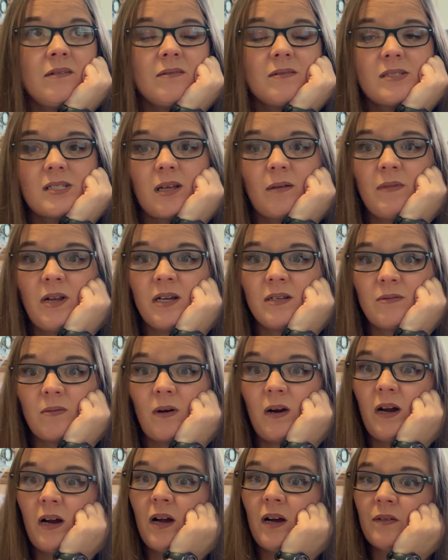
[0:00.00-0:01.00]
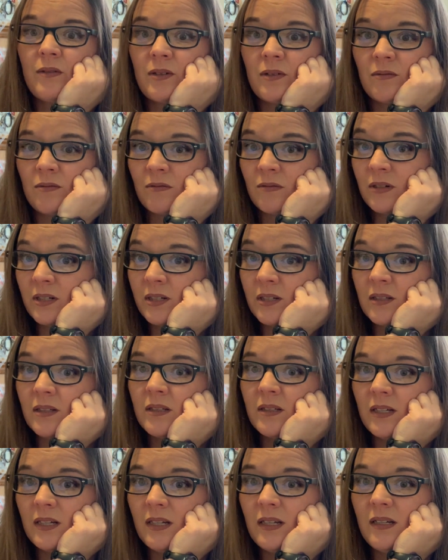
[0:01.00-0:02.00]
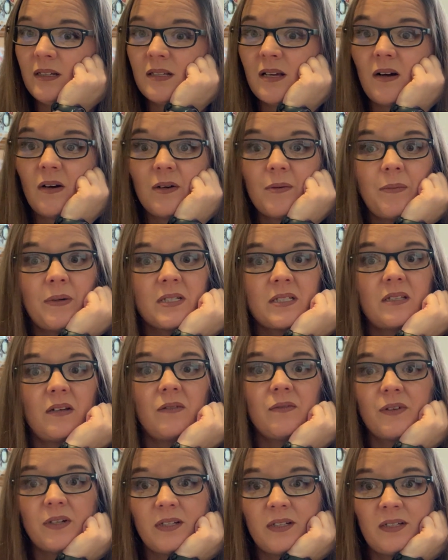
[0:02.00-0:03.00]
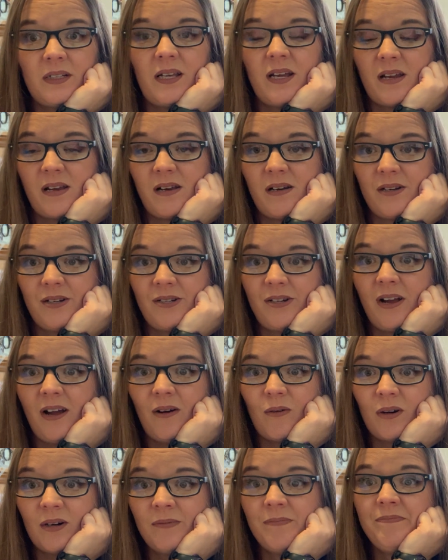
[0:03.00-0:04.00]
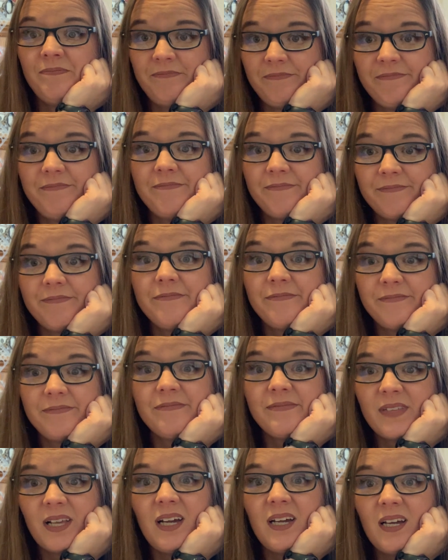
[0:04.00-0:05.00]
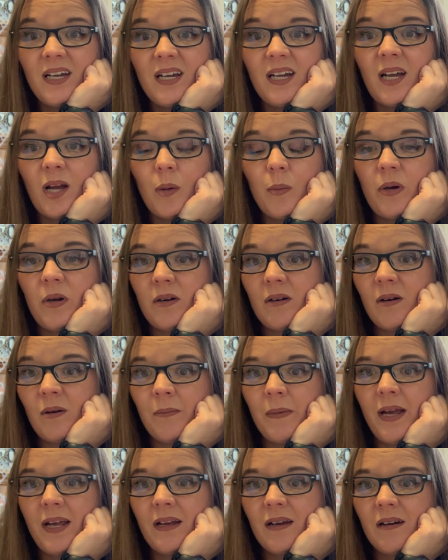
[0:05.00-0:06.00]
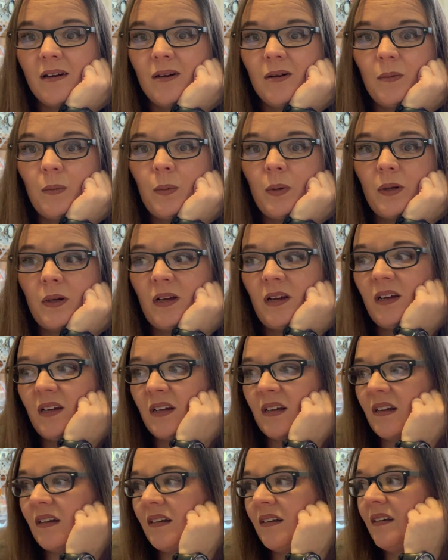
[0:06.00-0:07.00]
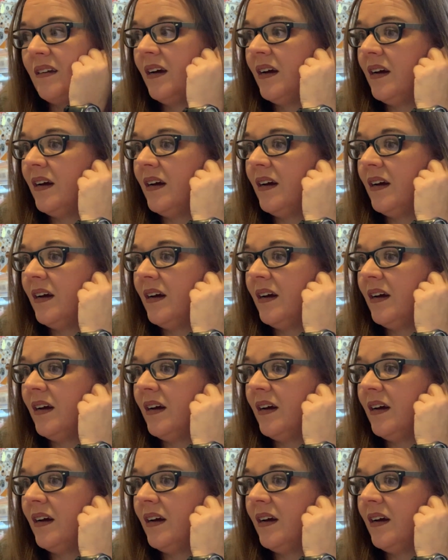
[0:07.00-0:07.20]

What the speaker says: some days where I have to really talk myself into taking a shower and putting on makeup. And,